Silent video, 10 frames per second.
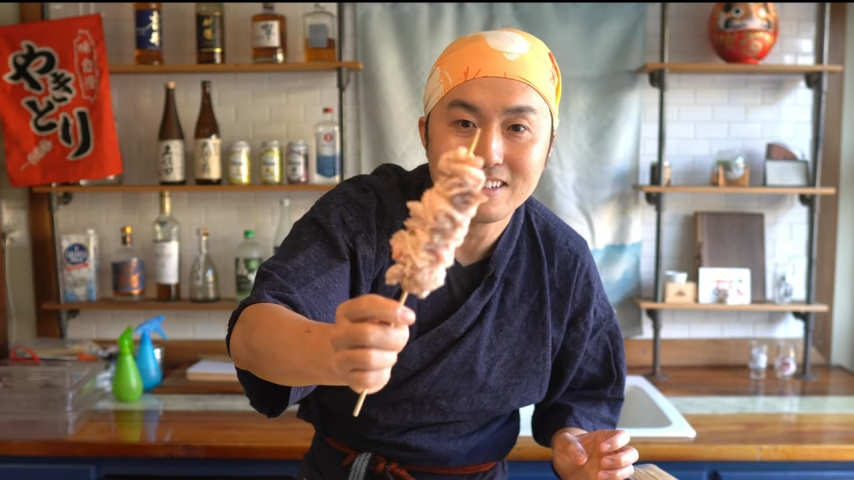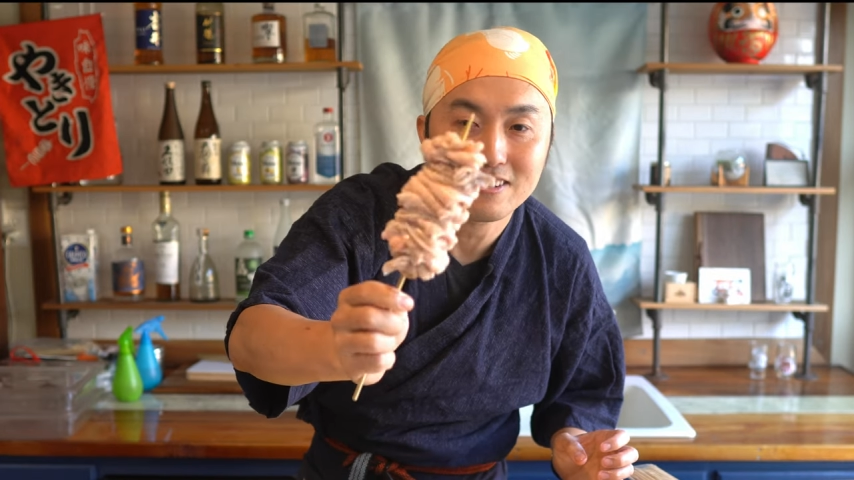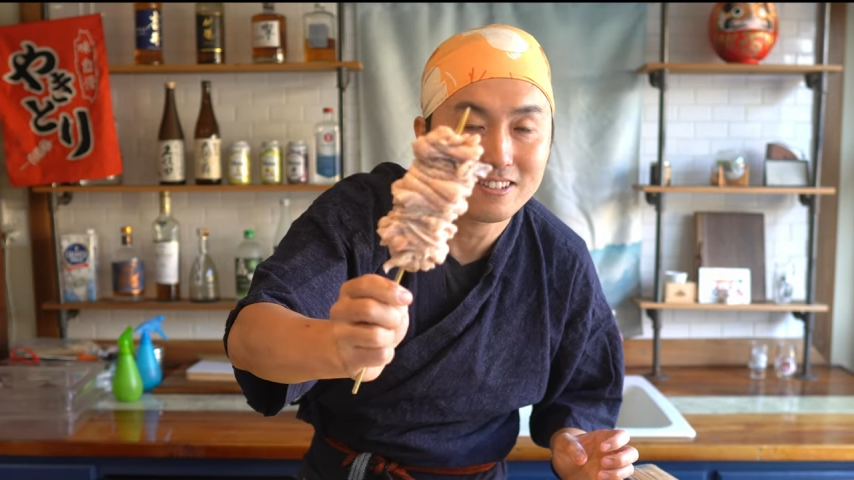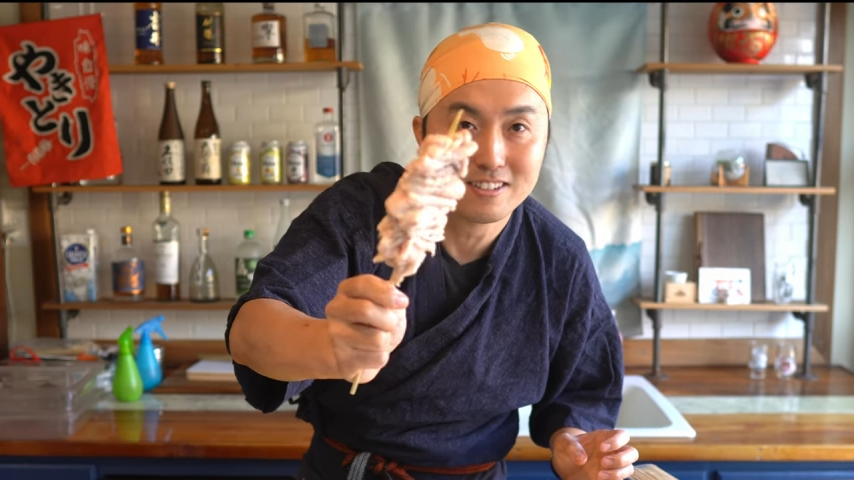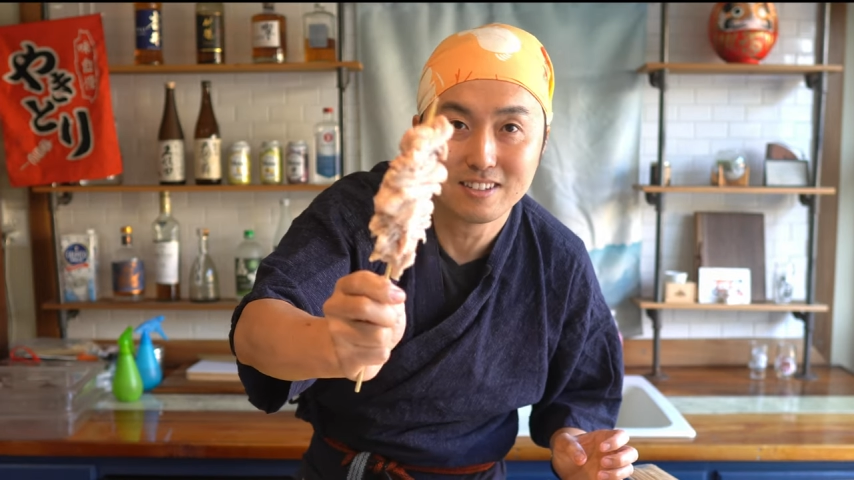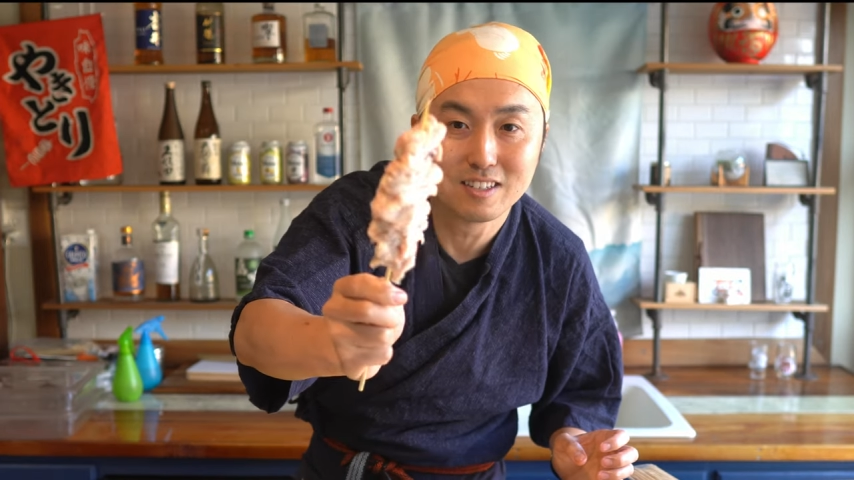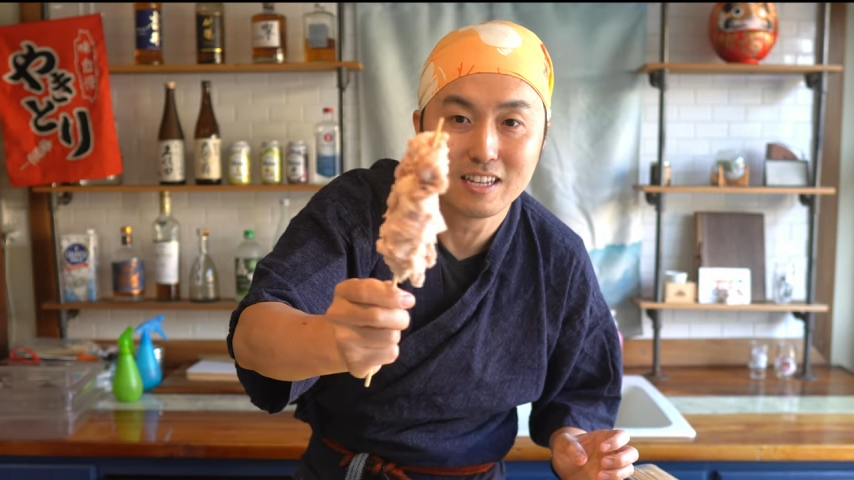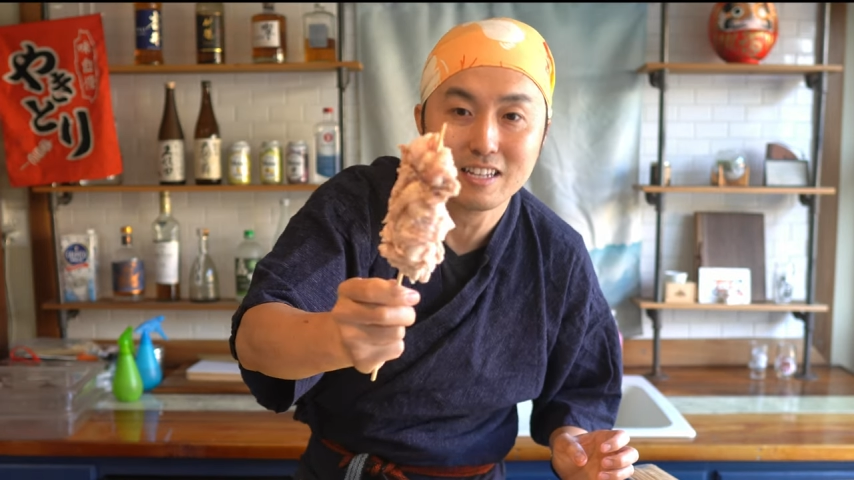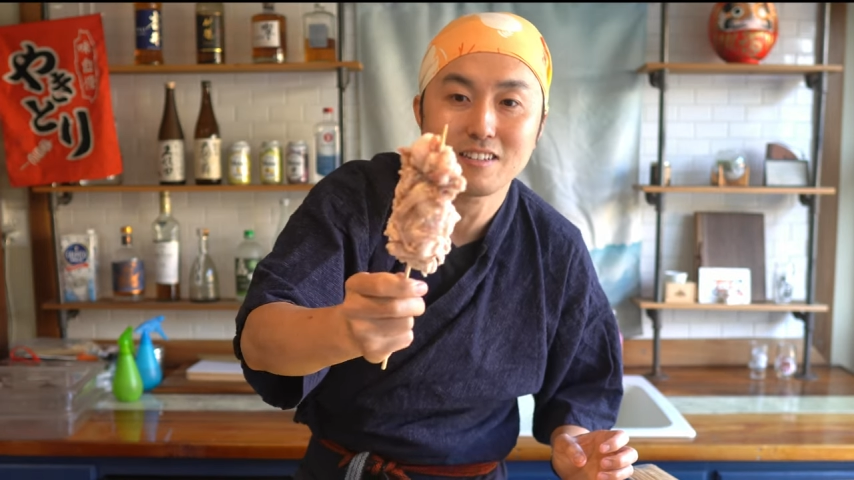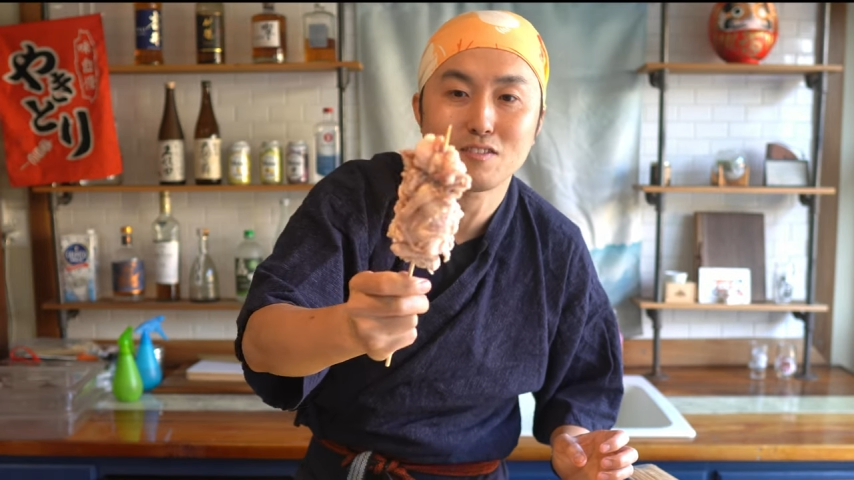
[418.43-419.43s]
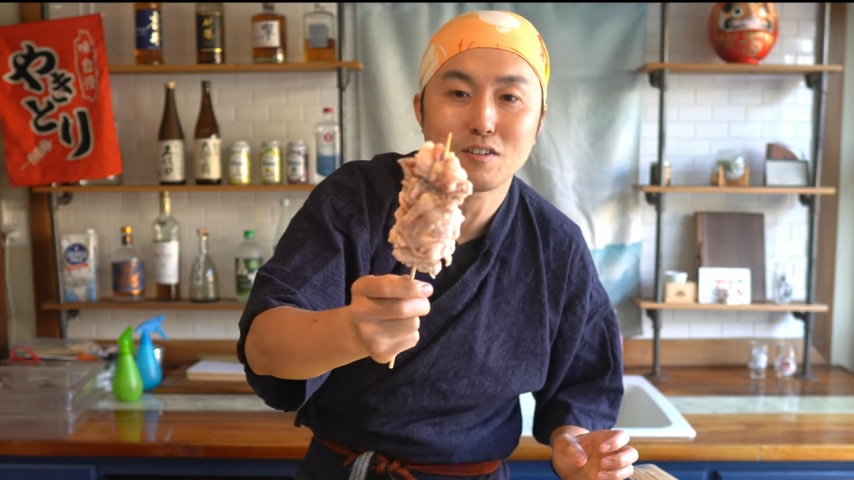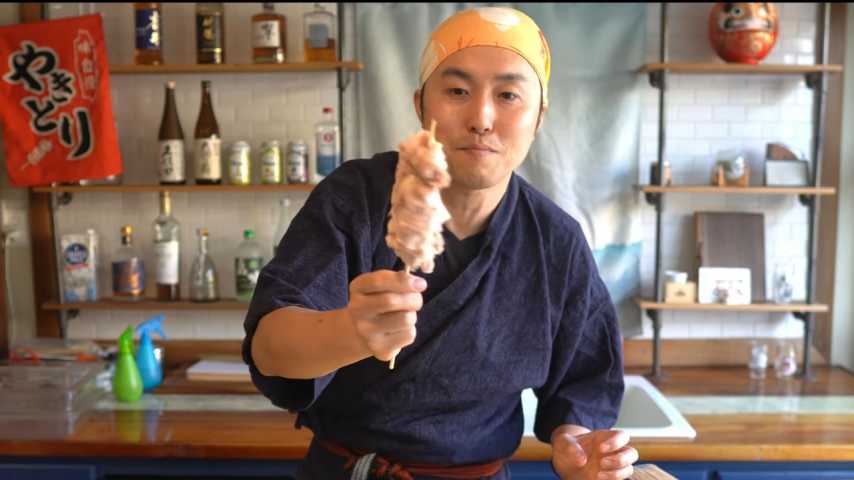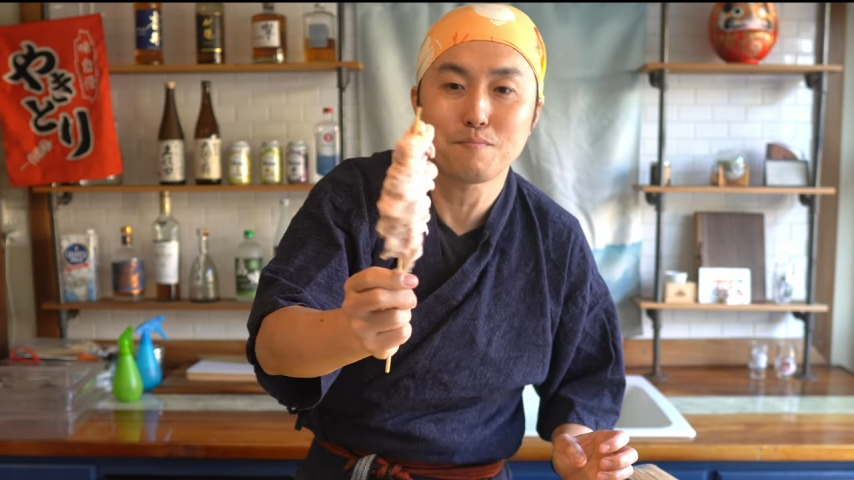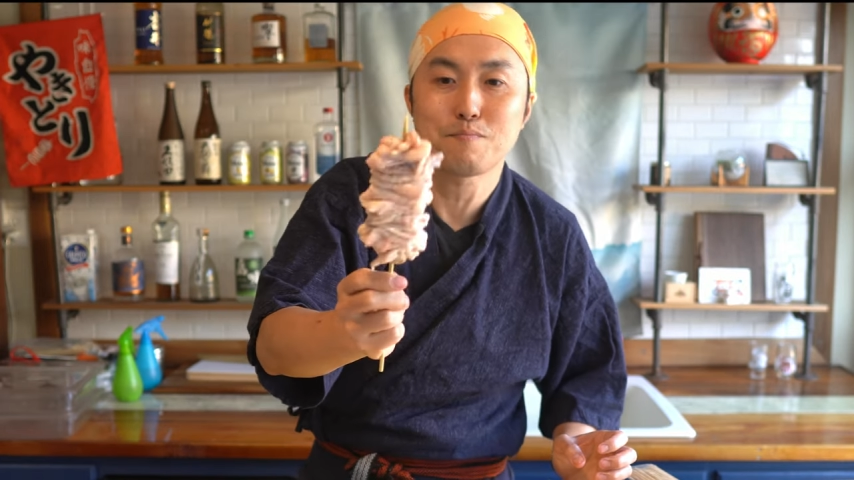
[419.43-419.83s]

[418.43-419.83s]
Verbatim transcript: or just any sort of